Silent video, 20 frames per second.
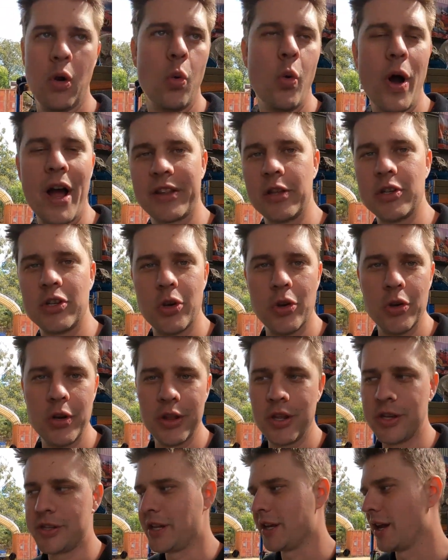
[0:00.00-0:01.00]
whacked the tune
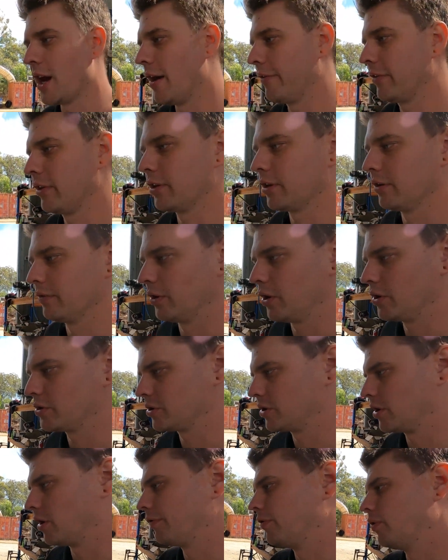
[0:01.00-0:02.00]
in this thing after the
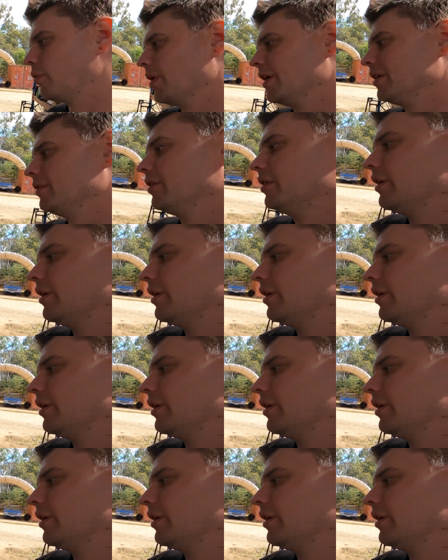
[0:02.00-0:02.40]
conversion and off it went.